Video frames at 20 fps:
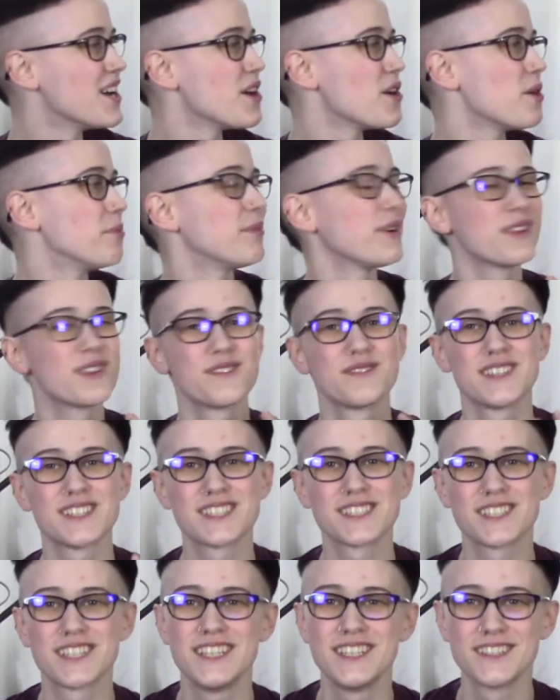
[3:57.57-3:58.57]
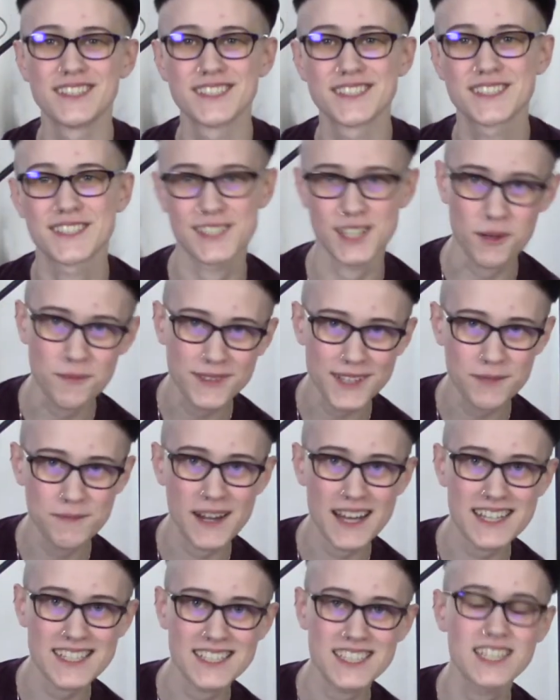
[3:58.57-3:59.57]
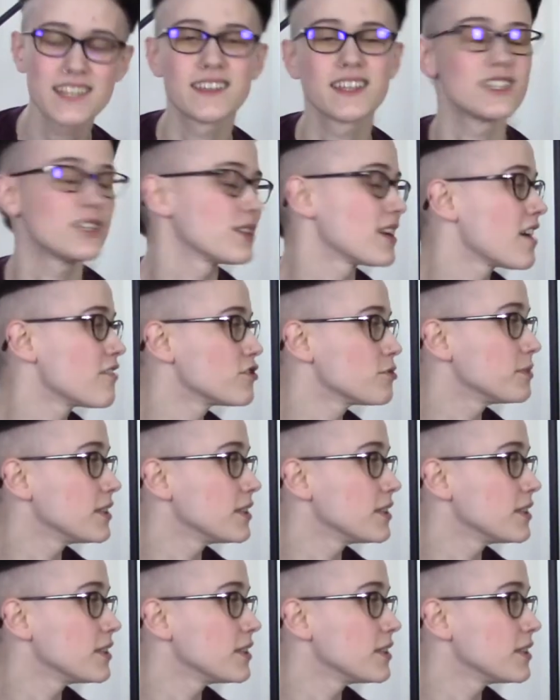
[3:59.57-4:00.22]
both of us are here in some capacity. They don't have to be